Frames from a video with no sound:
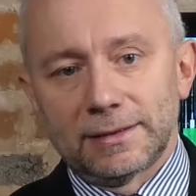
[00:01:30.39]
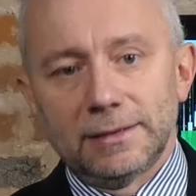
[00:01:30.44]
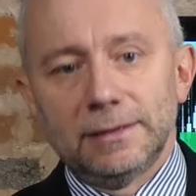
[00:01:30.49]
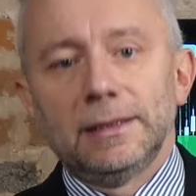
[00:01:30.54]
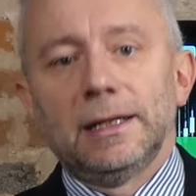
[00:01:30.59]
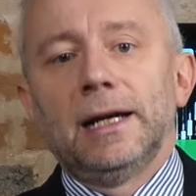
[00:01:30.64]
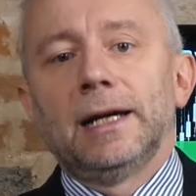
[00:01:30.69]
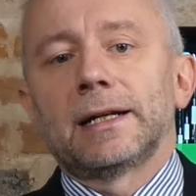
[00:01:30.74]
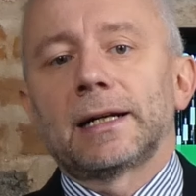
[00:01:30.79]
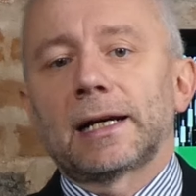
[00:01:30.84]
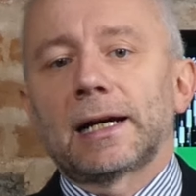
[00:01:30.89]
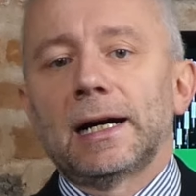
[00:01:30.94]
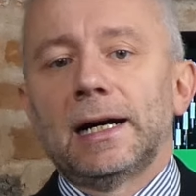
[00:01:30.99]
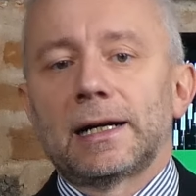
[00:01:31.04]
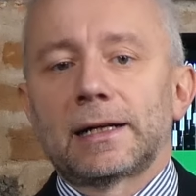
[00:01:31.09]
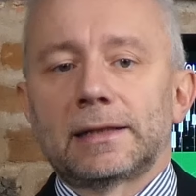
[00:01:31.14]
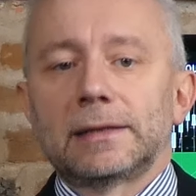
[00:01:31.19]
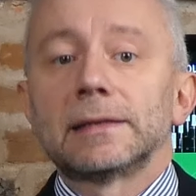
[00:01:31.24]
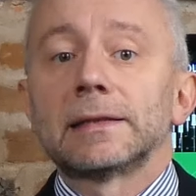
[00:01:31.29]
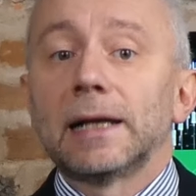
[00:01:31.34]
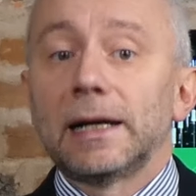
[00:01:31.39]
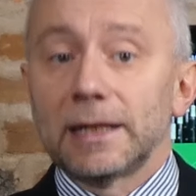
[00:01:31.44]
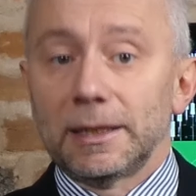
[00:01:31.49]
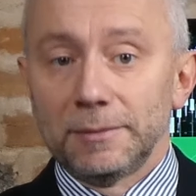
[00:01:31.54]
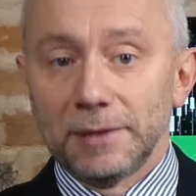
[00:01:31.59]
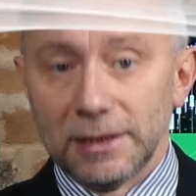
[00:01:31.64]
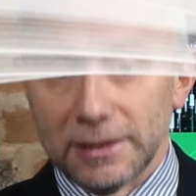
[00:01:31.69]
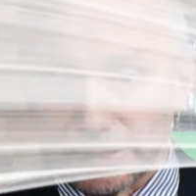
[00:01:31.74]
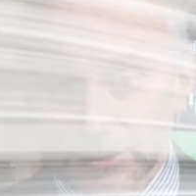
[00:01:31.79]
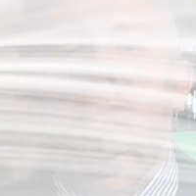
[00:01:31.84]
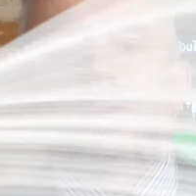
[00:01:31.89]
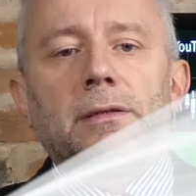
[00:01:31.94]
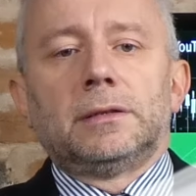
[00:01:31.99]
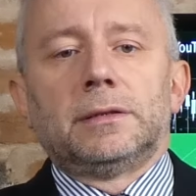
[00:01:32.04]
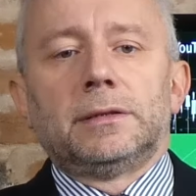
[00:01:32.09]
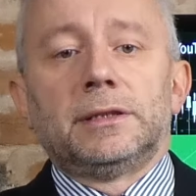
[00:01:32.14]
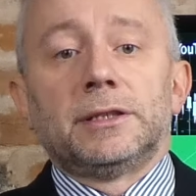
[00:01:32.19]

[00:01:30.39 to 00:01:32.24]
and current liabilities.